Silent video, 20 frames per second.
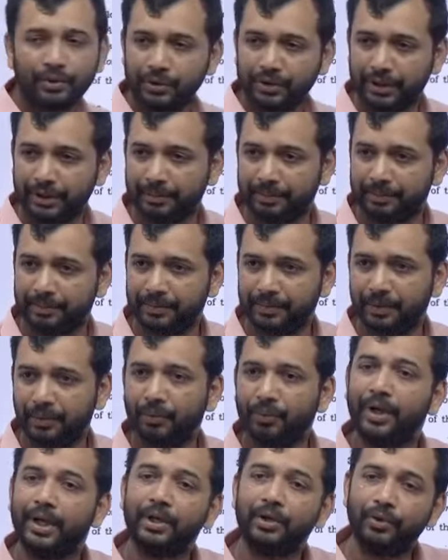question.
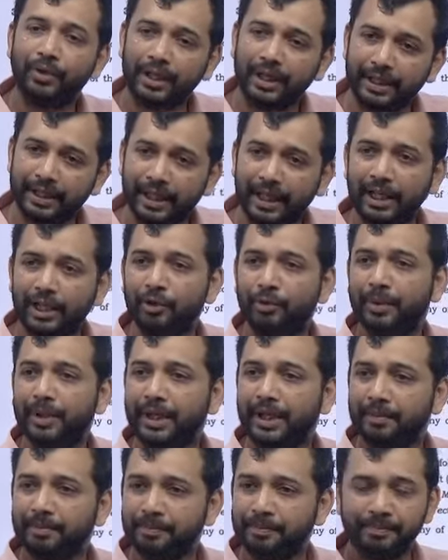Where you will get the
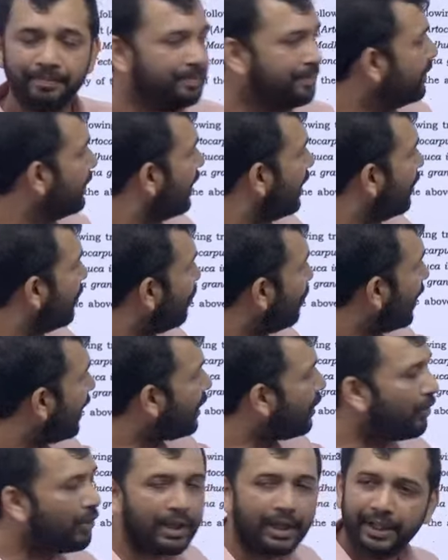aluminium, where
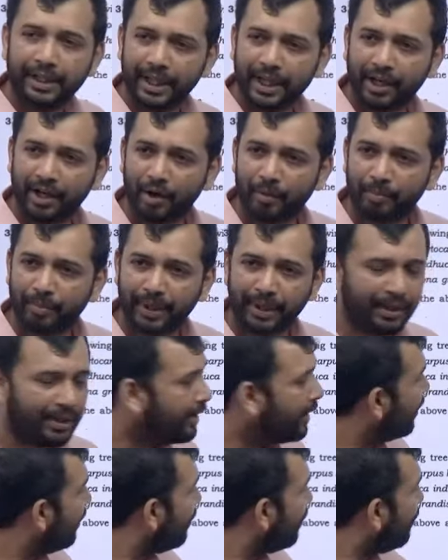you will get the copper,
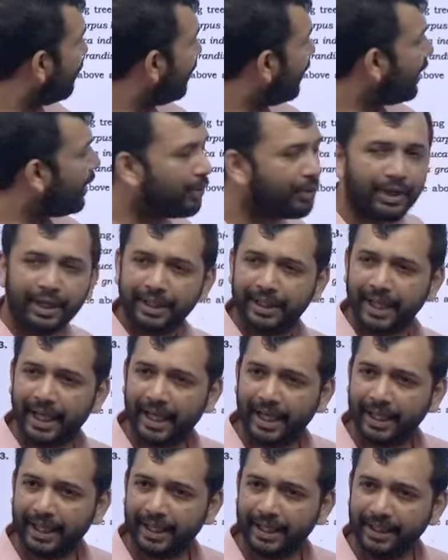where you get the
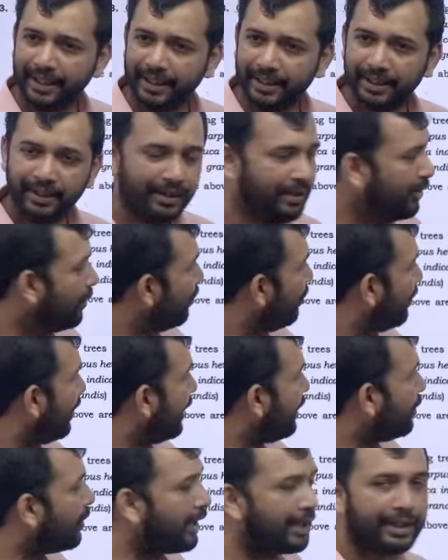iron,
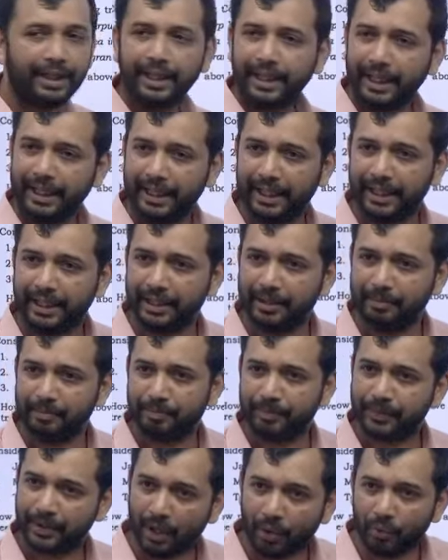where you get the titanium.
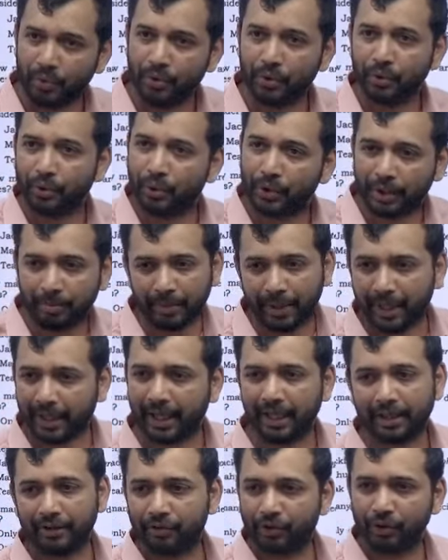Now, you know the
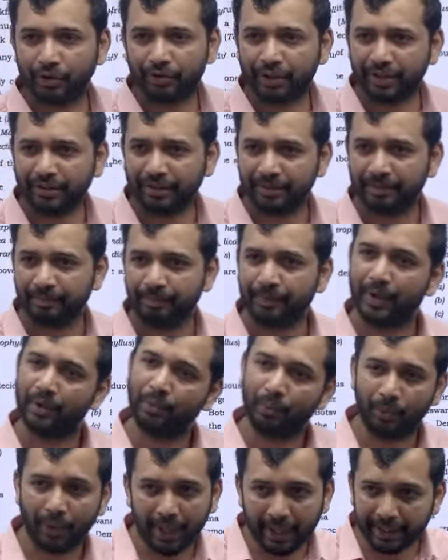mineral resources,
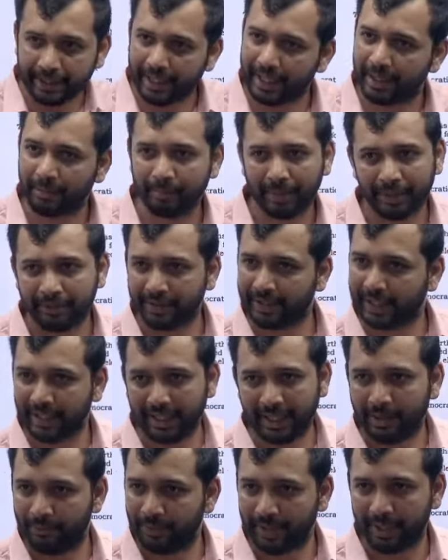where they are
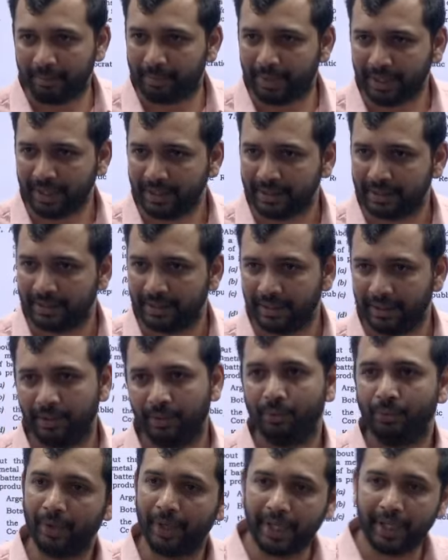basically available,
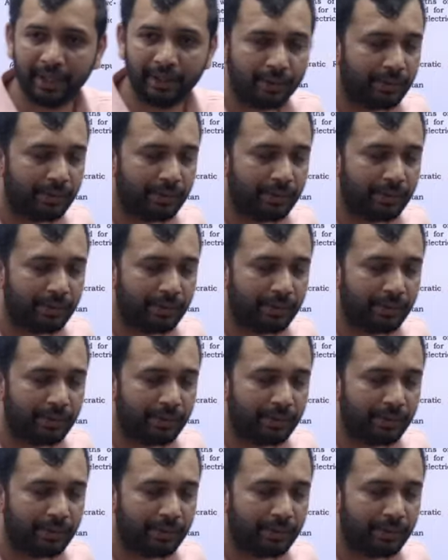where, you